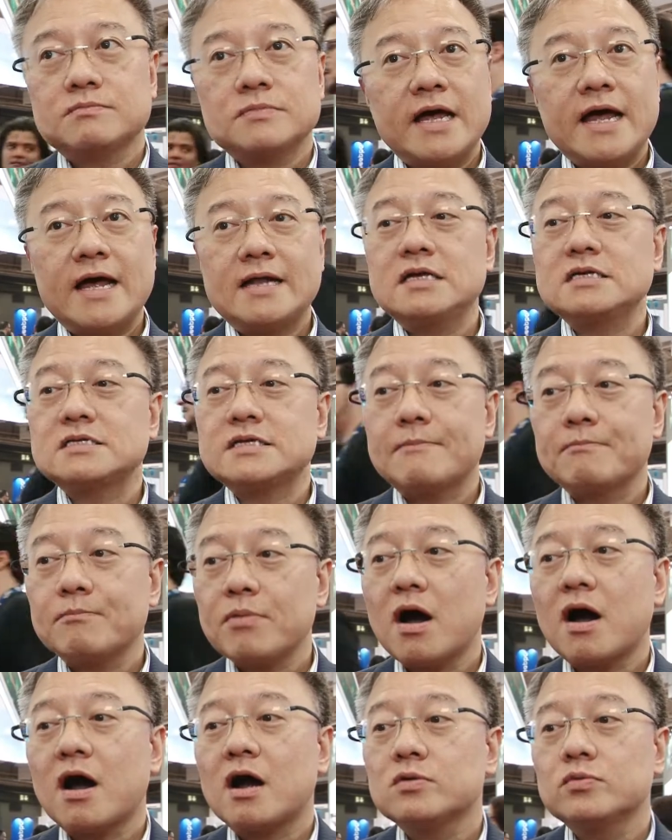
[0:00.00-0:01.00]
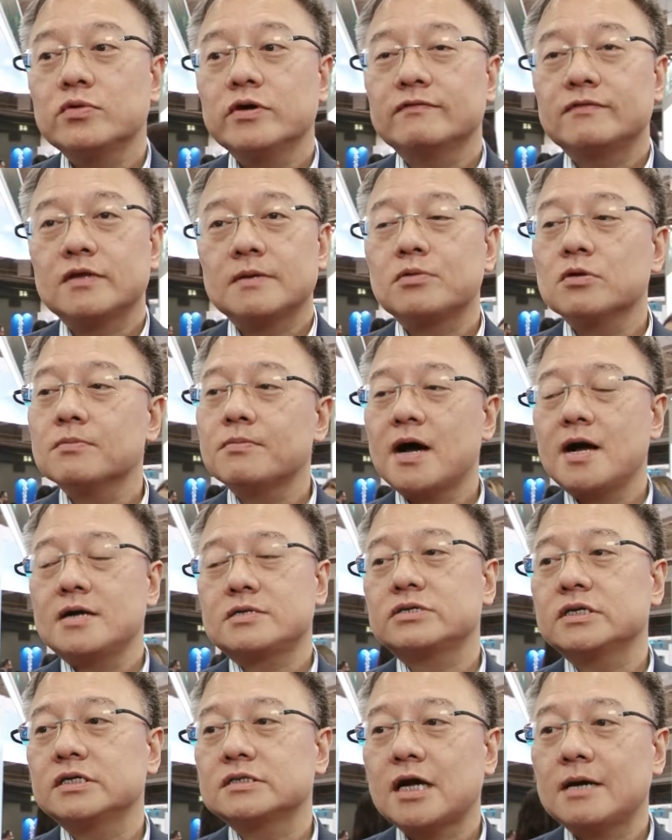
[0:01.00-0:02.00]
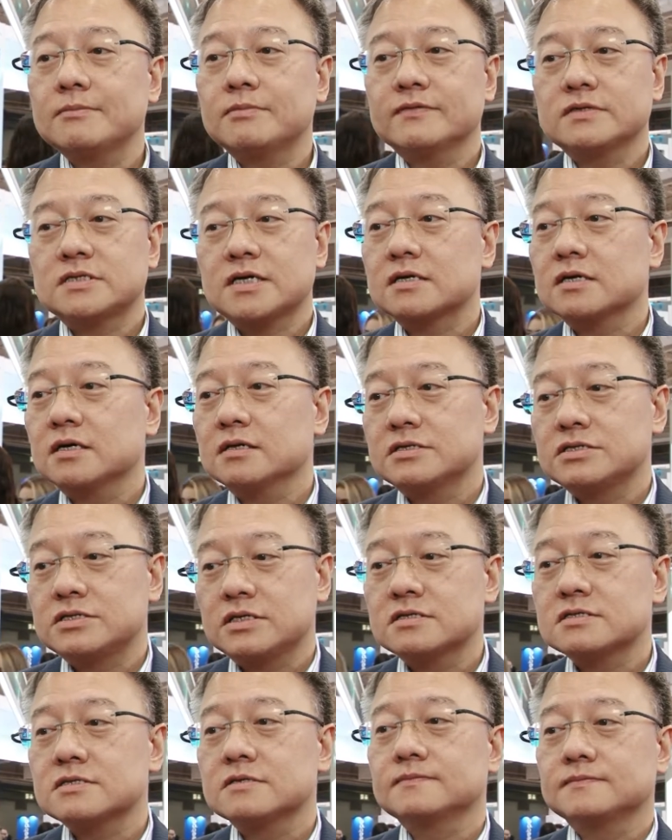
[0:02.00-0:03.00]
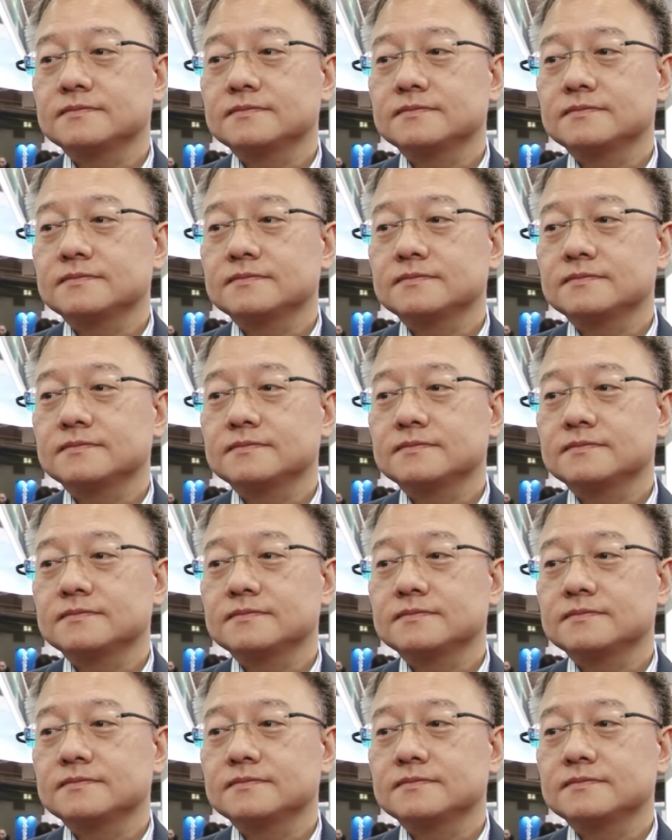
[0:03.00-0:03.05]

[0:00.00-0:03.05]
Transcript: but at least at par with the proprietary type of technologies.